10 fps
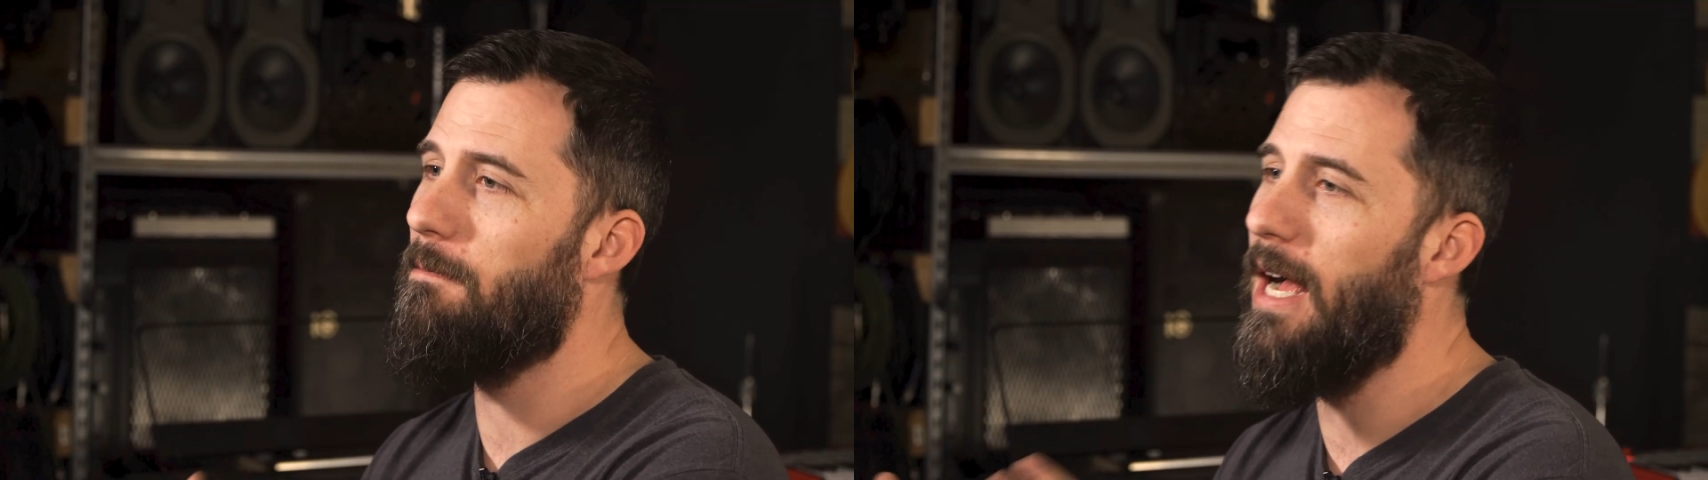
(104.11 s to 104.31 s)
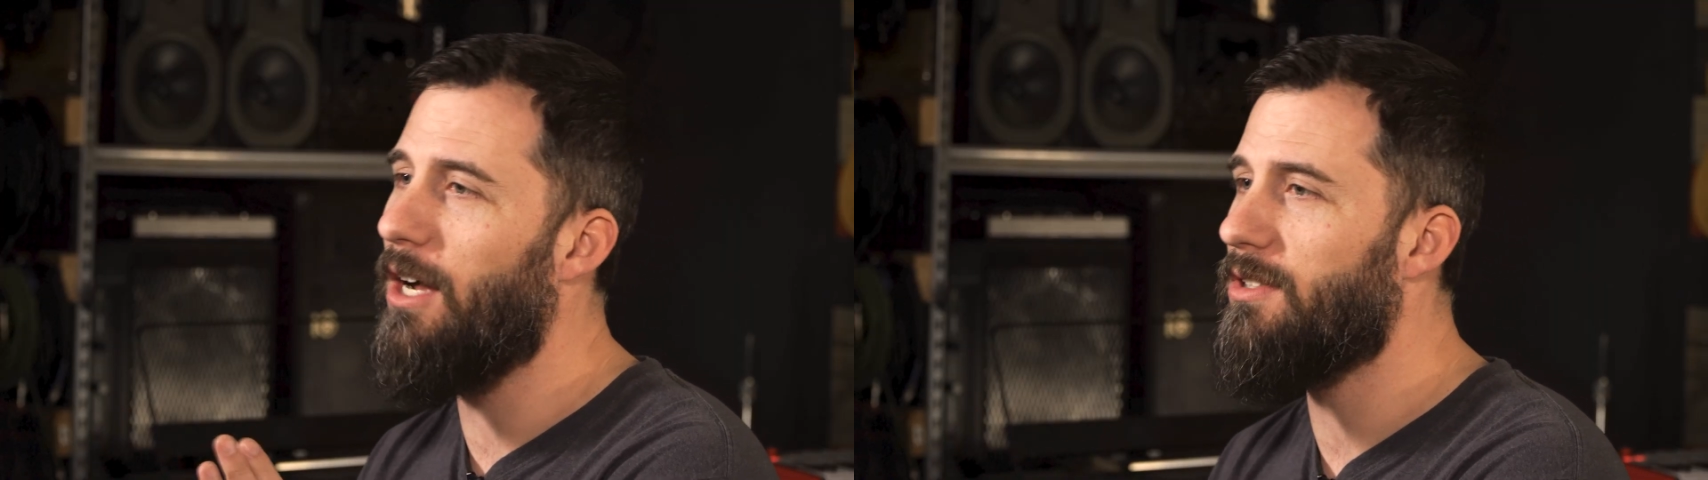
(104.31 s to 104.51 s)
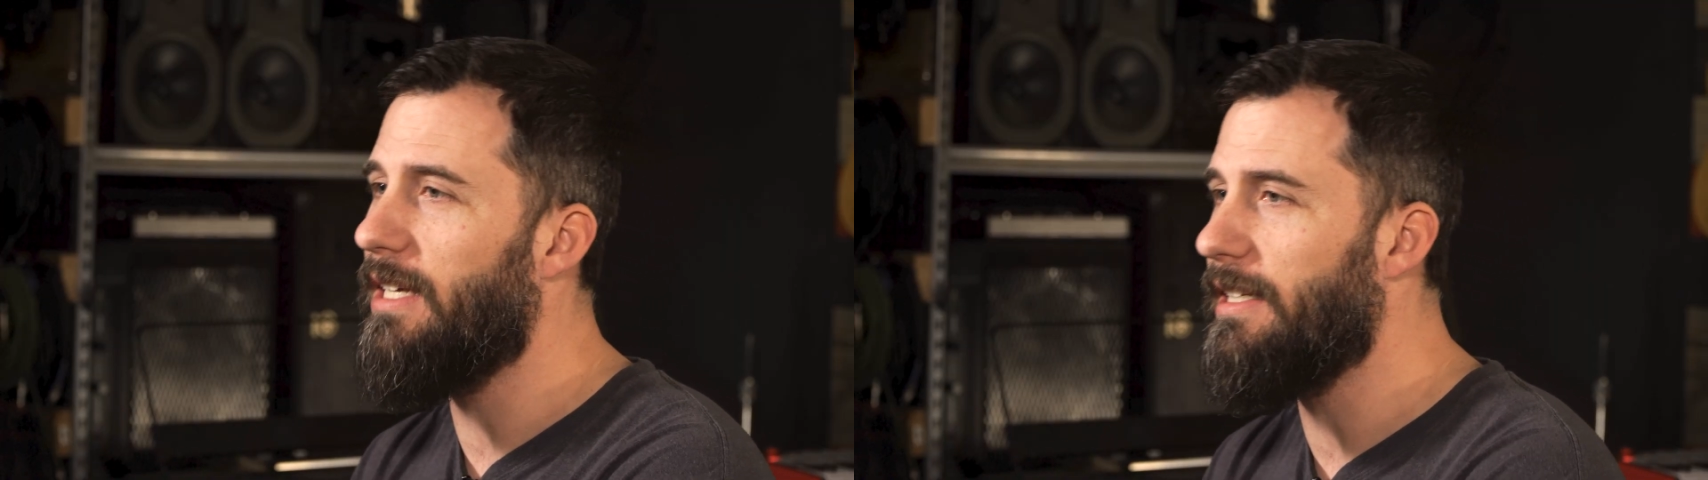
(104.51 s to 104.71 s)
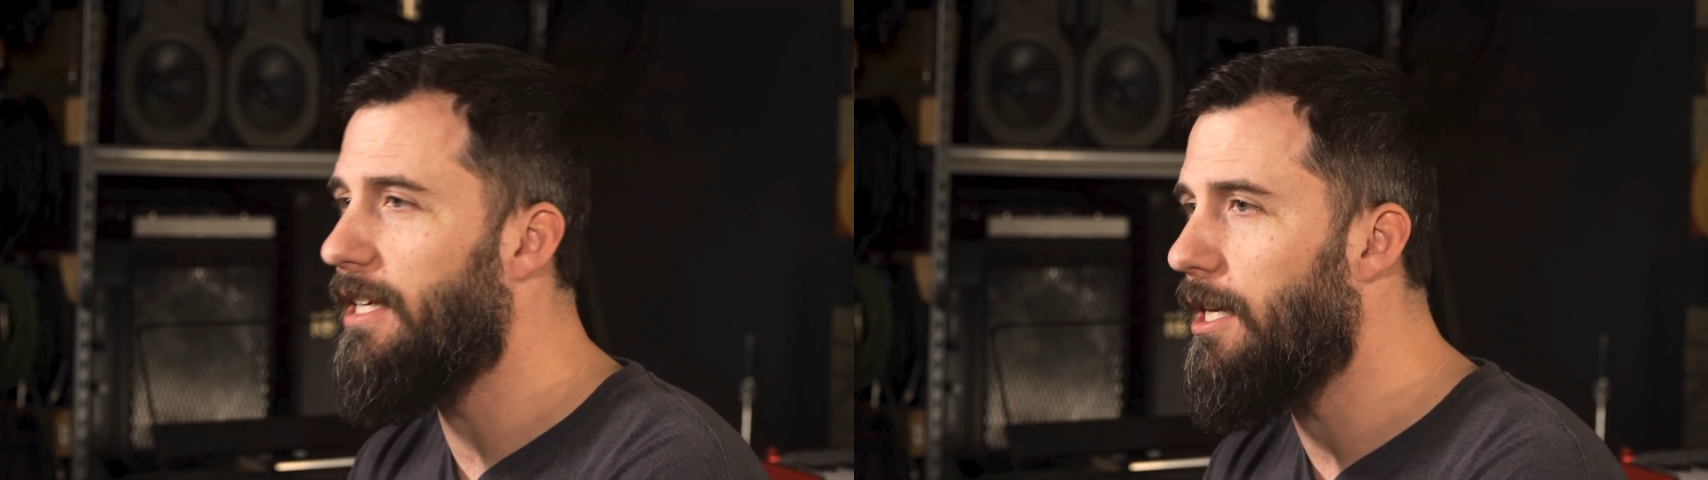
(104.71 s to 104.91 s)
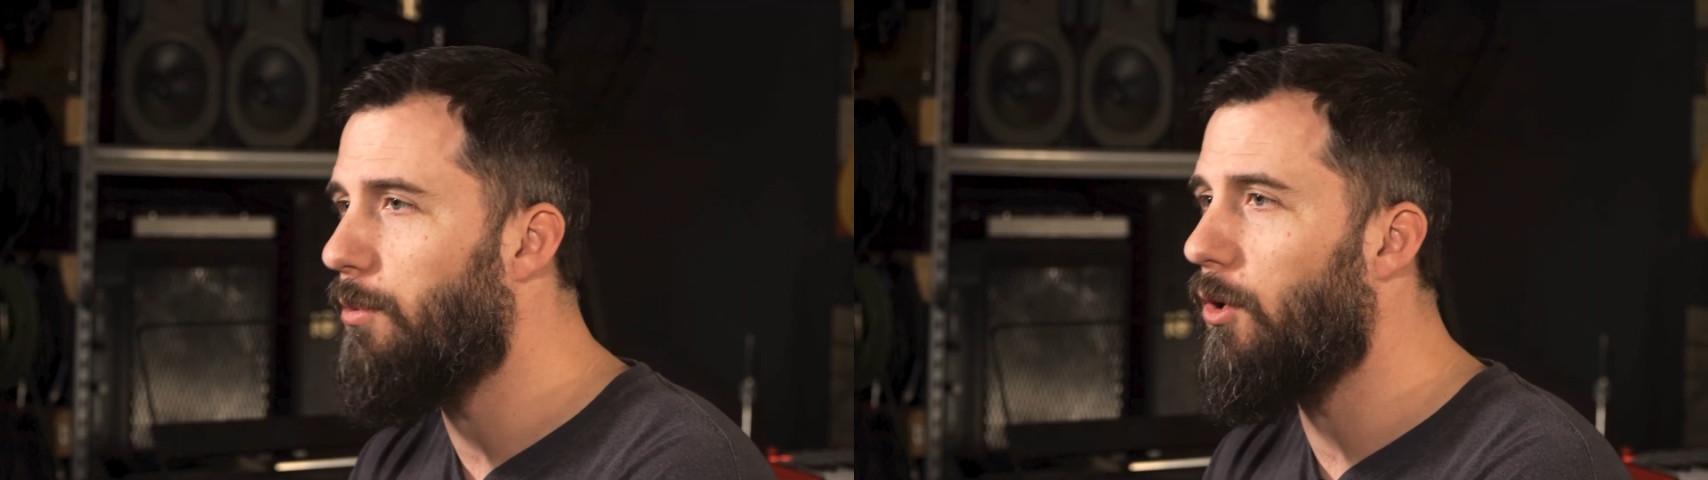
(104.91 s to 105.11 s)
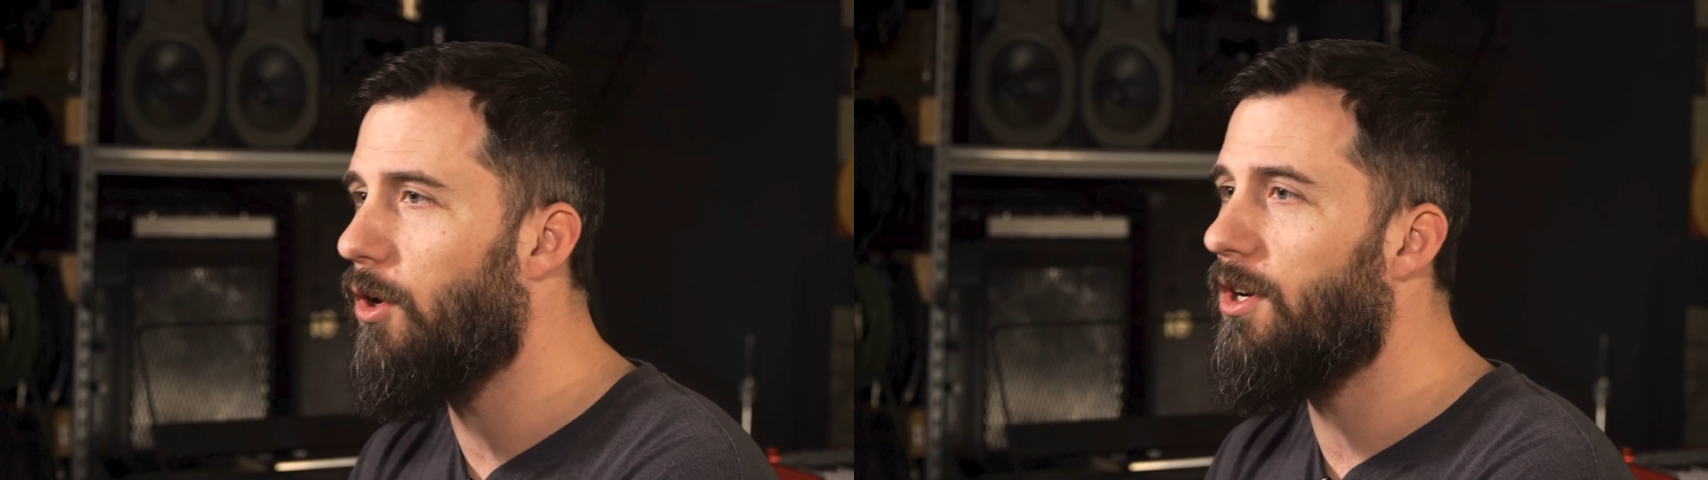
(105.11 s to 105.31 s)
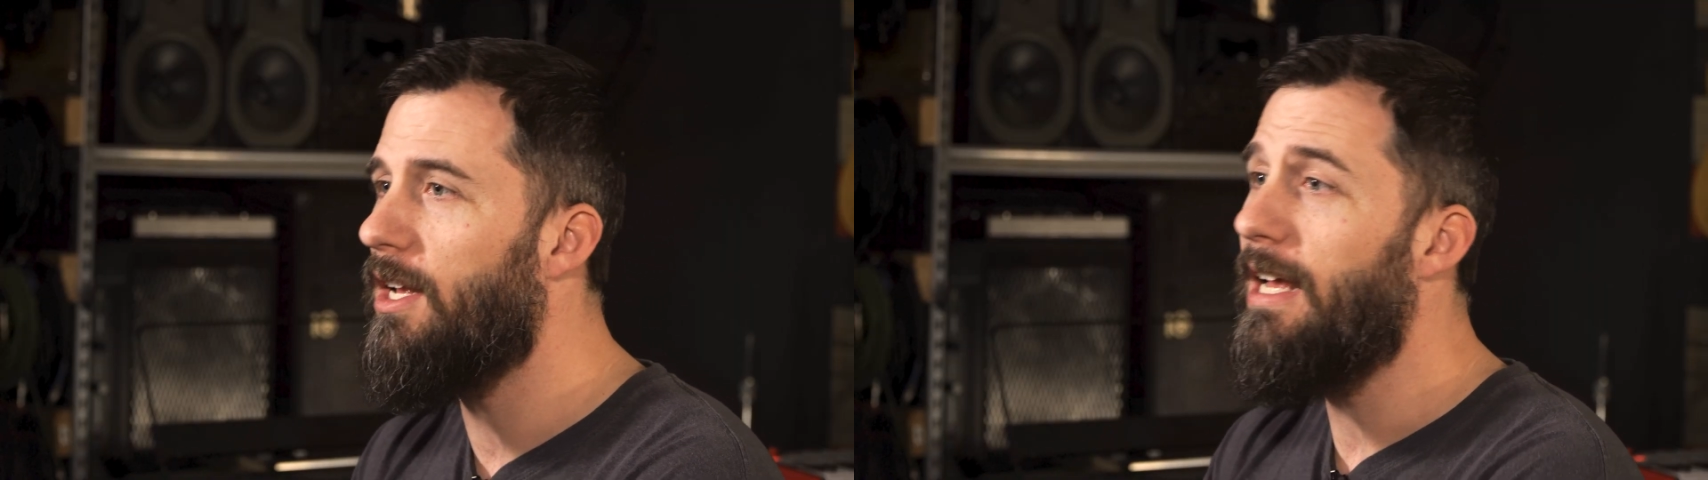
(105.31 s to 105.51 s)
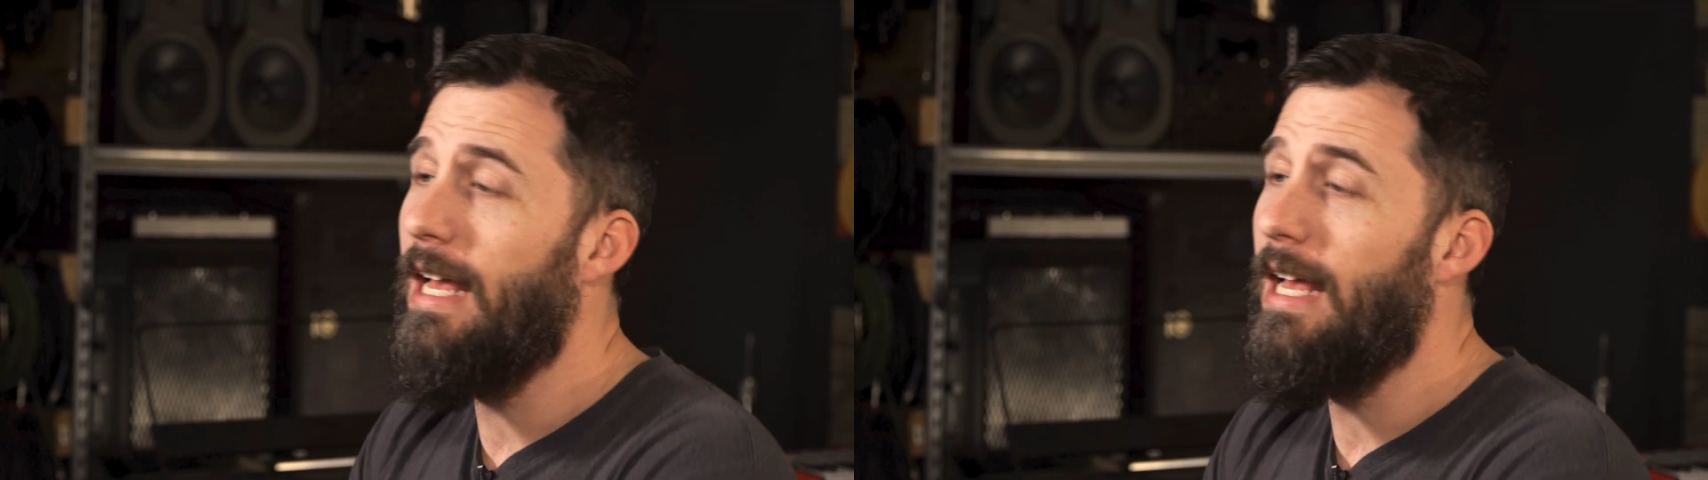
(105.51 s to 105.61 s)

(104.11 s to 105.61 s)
mouse and keyboard,